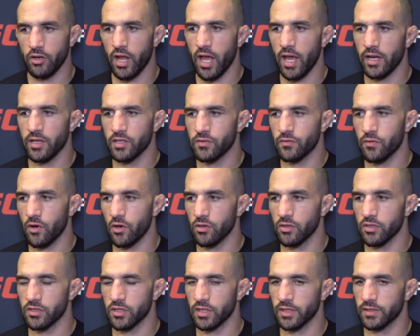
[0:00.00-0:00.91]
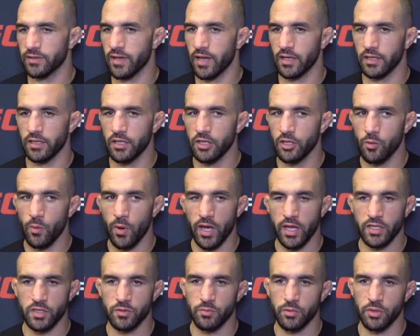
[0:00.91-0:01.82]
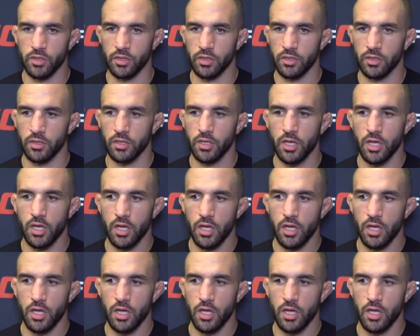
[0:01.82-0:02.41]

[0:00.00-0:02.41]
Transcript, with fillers: not as far as, like, technique-wise, but,